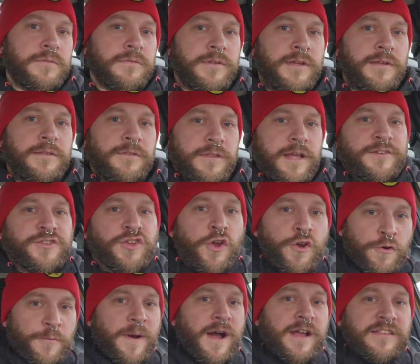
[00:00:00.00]
Like
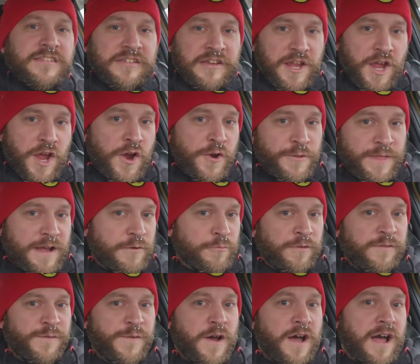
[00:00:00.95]
2 months ago, that
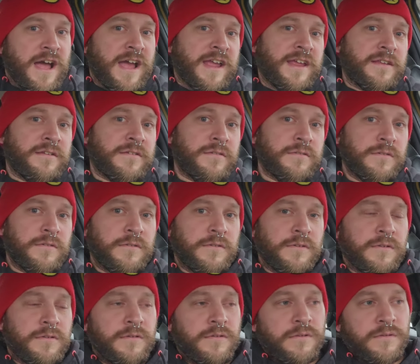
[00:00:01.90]
was fine.
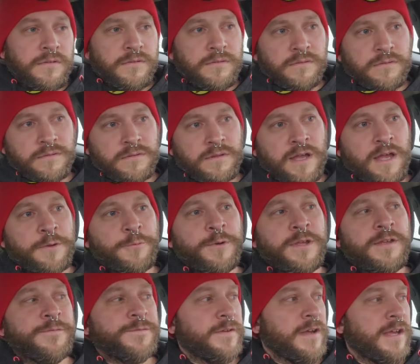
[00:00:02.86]
I
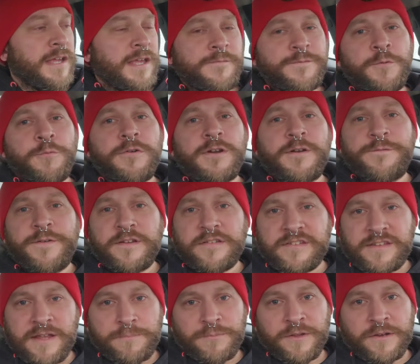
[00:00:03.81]
even would have
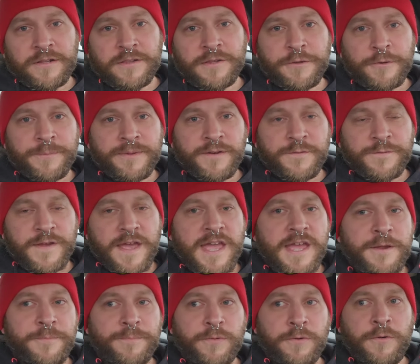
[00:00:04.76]
accepted a little bit of
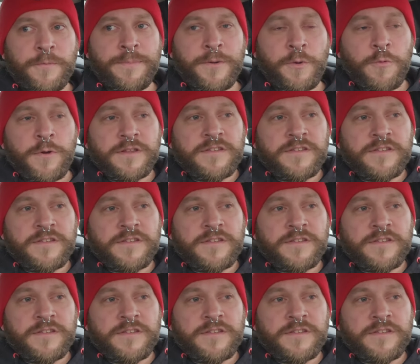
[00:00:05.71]
April, but